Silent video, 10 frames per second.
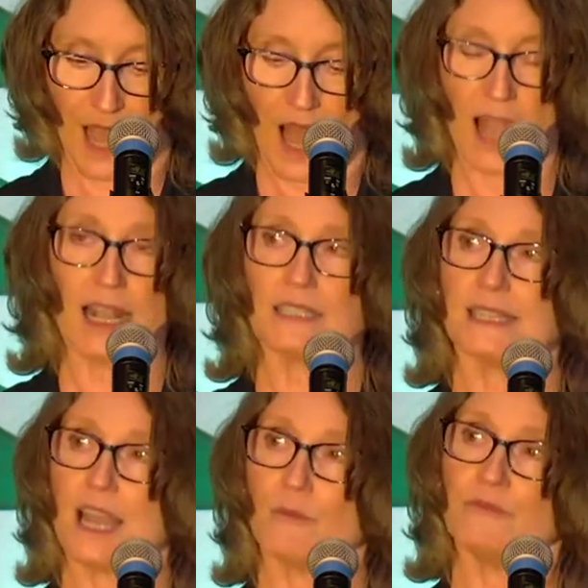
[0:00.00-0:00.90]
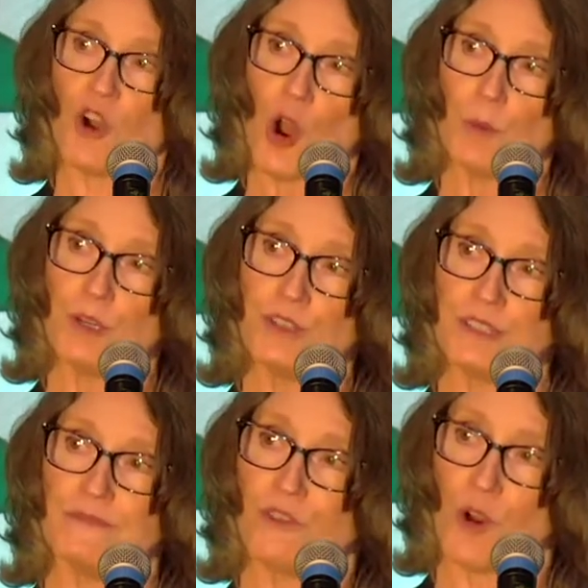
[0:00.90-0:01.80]
I got to help farmers
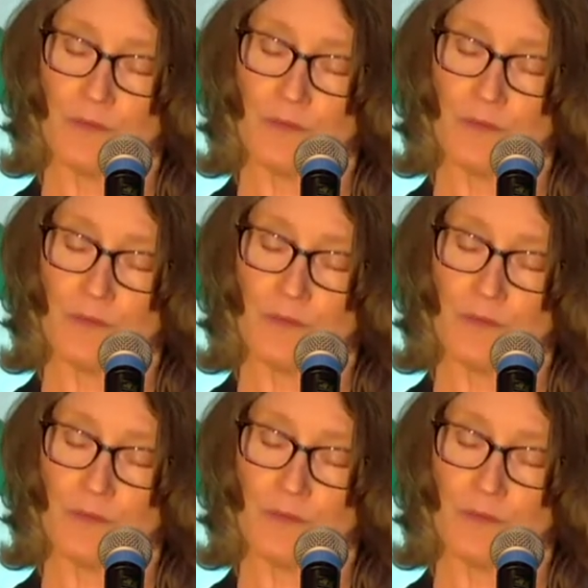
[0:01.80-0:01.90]
and farm